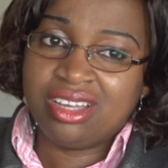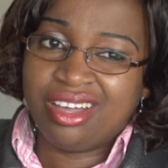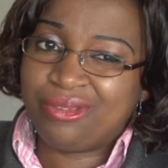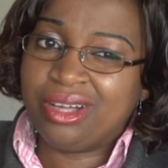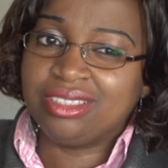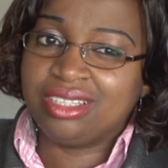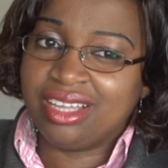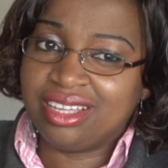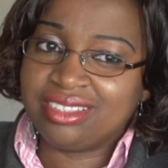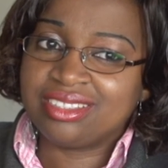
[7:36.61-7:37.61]
I found out
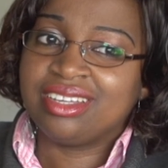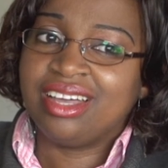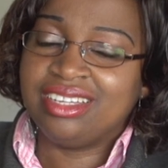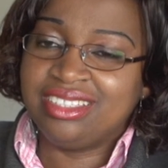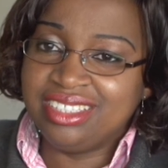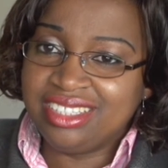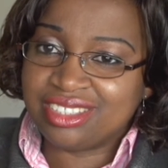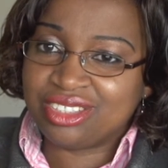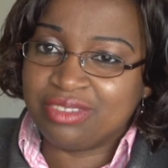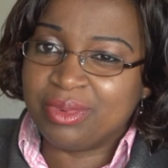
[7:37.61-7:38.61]
that I
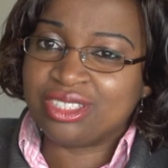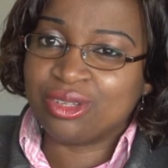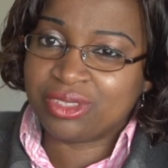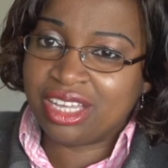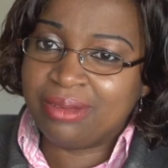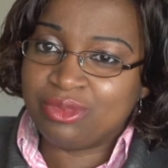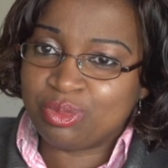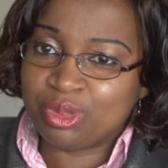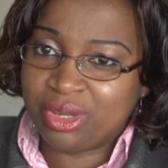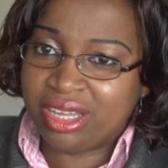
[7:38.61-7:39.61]
needed to give myself time to
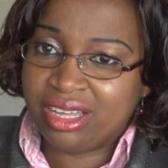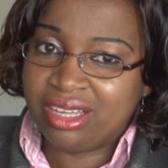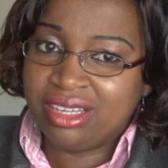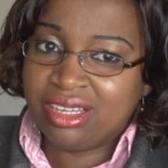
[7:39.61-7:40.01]
prepare,